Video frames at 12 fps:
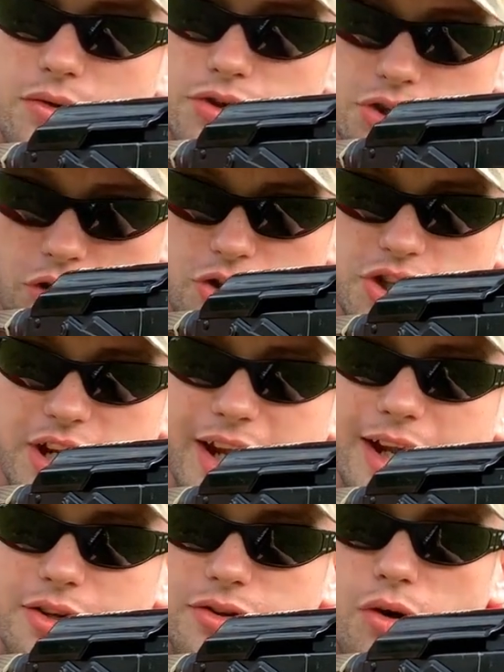charging
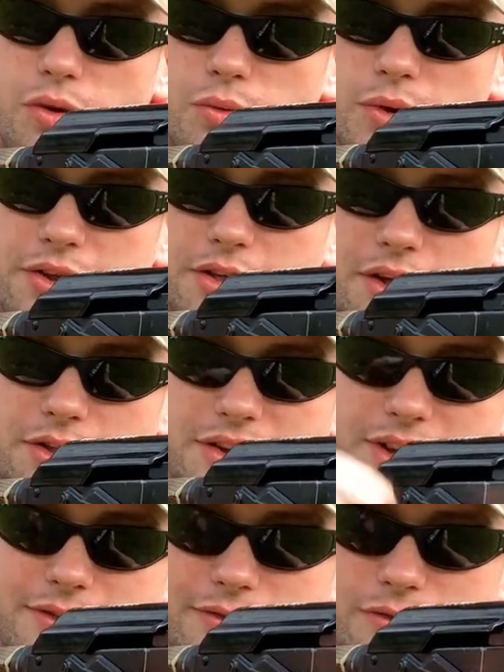handle with
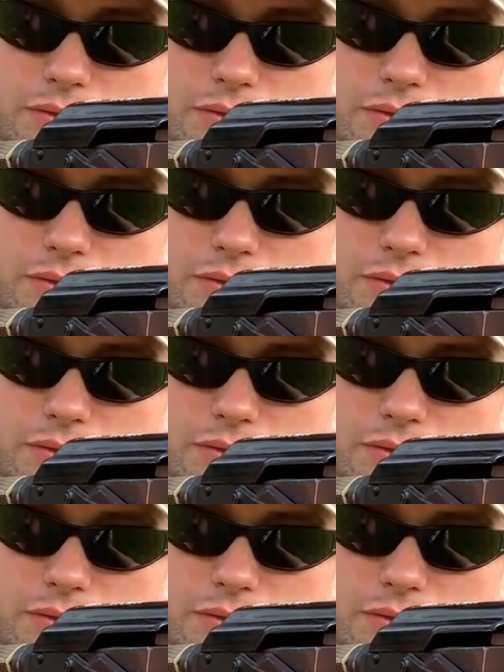the